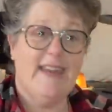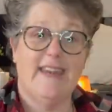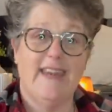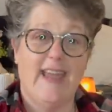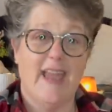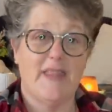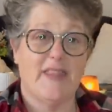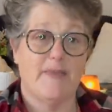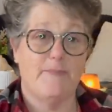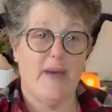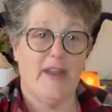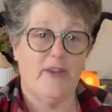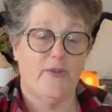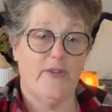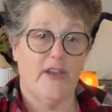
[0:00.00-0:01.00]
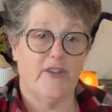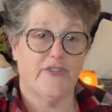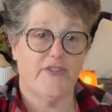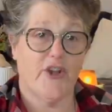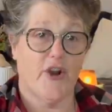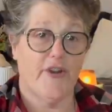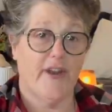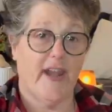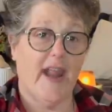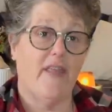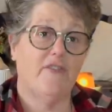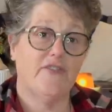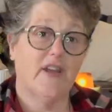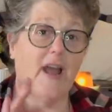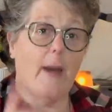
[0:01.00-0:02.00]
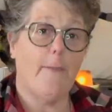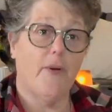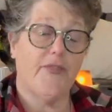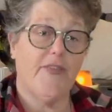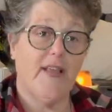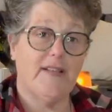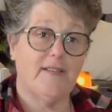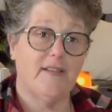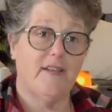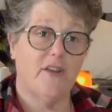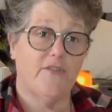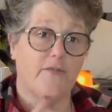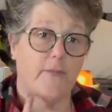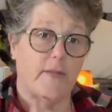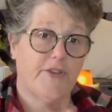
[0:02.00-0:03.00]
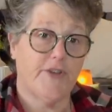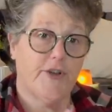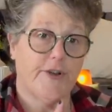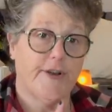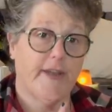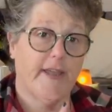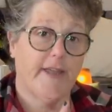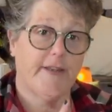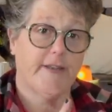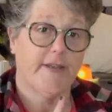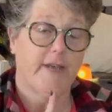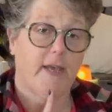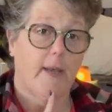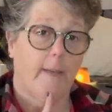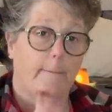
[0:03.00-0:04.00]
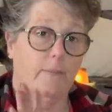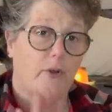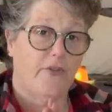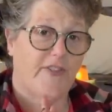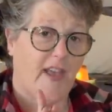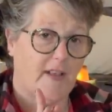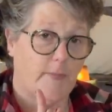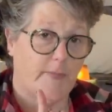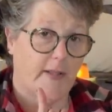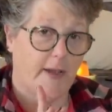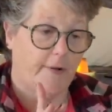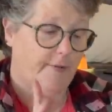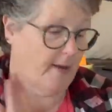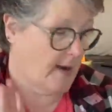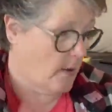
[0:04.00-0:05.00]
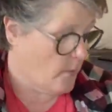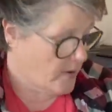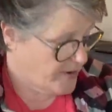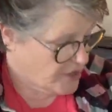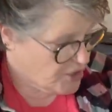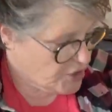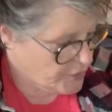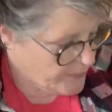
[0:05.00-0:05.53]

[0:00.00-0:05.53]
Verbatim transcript: to get my new year started. And there's a couple things in here from the Target Bullseye's Playground I wanted to show